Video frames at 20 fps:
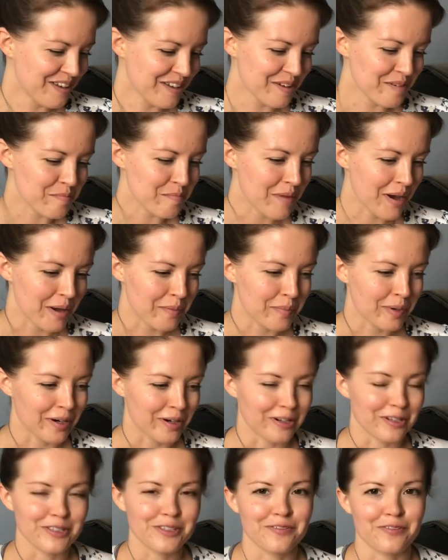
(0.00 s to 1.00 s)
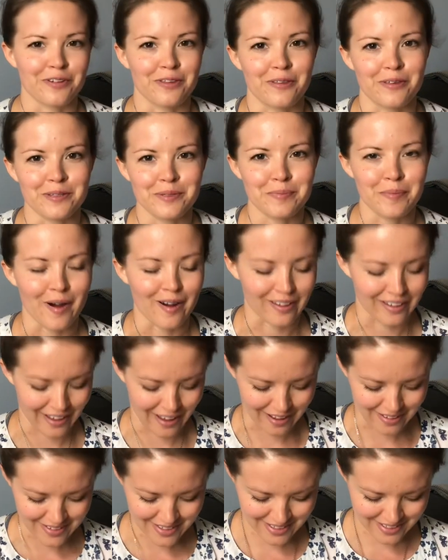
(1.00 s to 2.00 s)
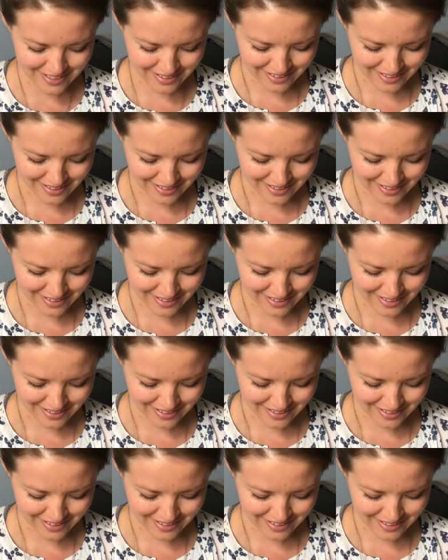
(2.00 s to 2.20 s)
my appearance for this podcast.